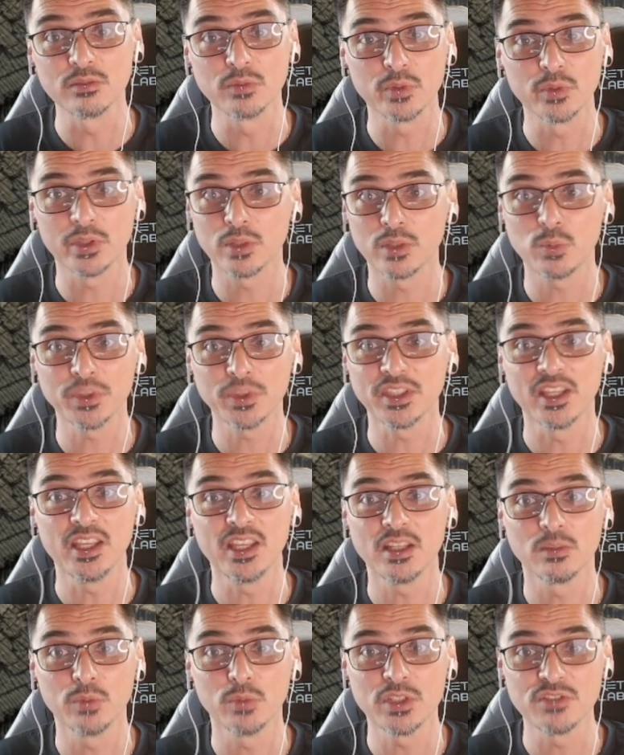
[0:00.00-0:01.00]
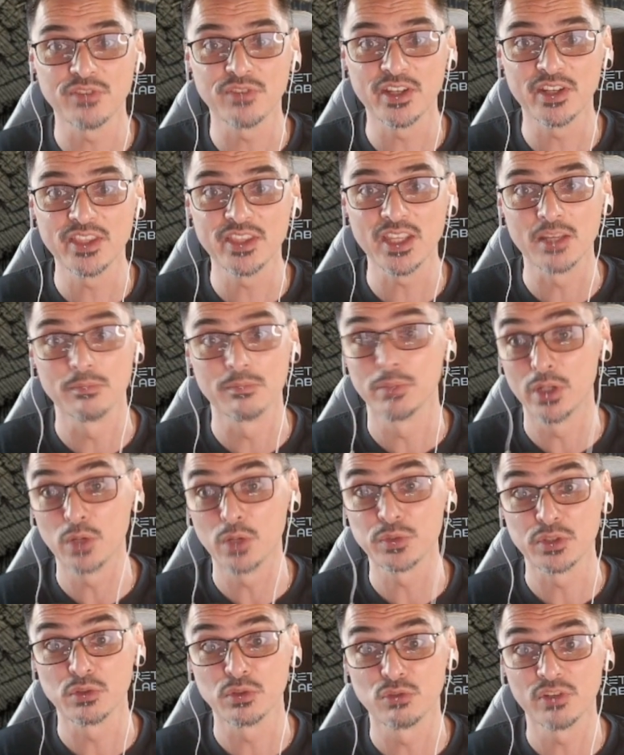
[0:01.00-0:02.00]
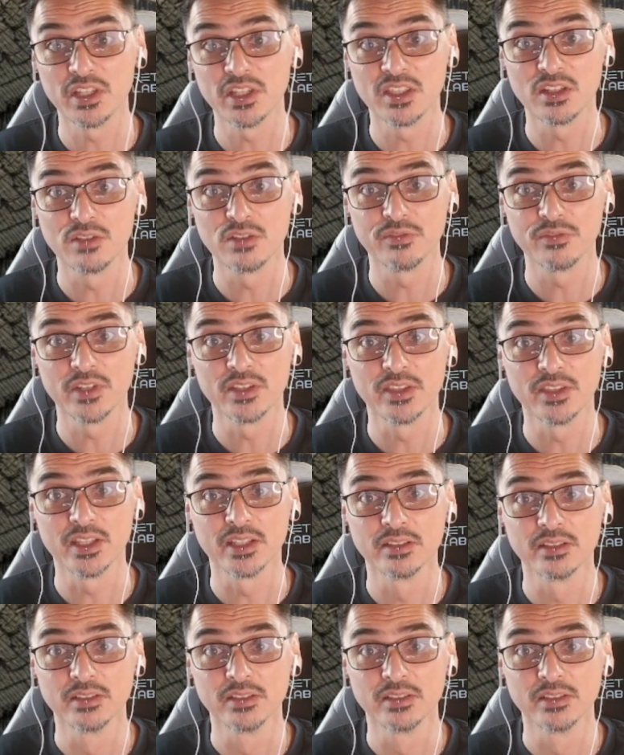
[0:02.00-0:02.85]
We're like, what the heck, where'd you find that? But also great that you found that.